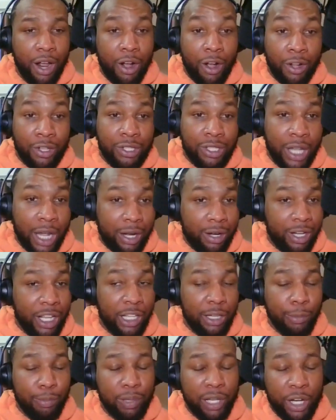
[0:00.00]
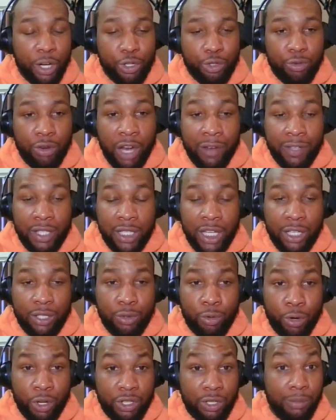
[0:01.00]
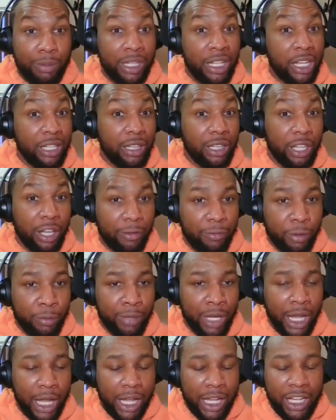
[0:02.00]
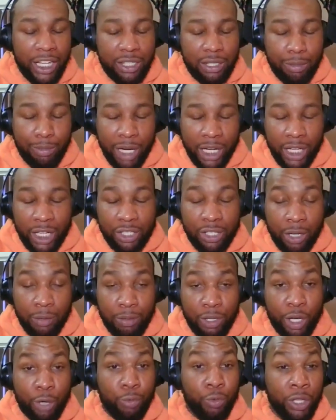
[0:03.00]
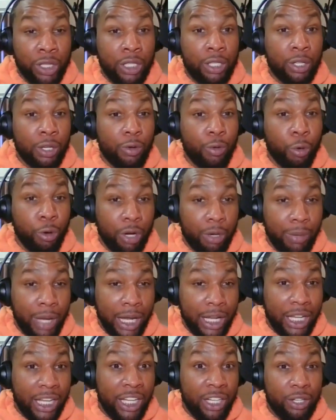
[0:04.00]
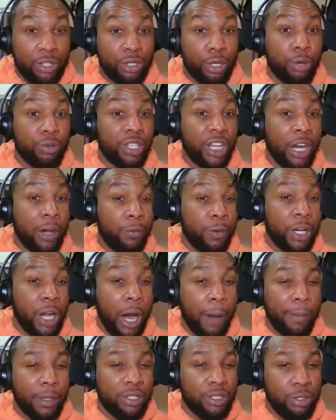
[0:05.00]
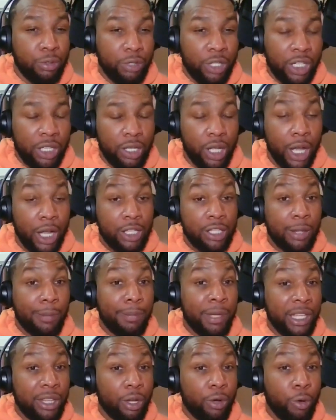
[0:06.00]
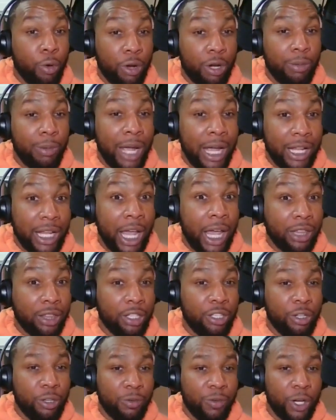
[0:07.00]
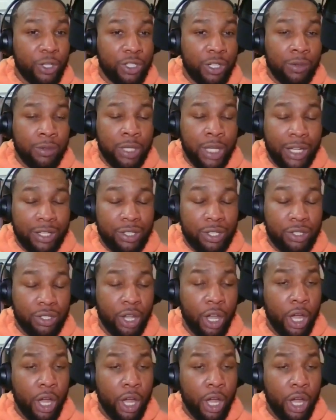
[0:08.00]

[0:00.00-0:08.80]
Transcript: on Saturday. The players gravitate towards him. They love him. He's somebody that's going to be a really good quarterback, and he deserves every opportunity to be the quarterback at the University of Texas